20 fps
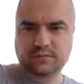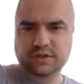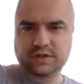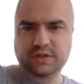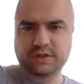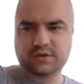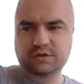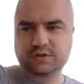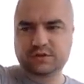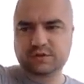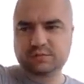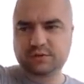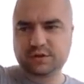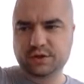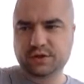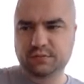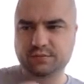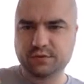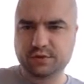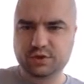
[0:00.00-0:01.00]
And to
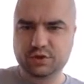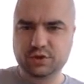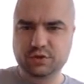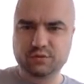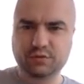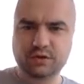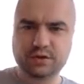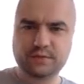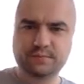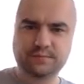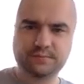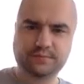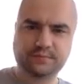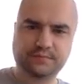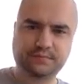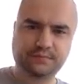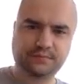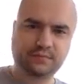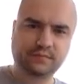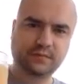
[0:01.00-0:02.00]
complete the picture, we
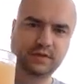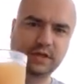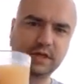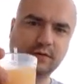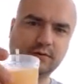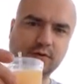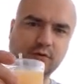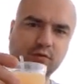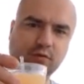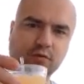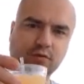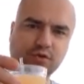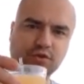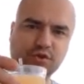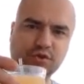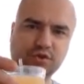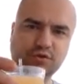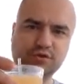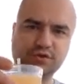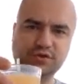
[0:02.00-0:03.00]
have our orange
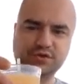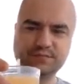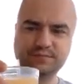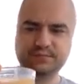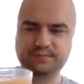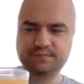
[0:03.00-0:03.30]
juice.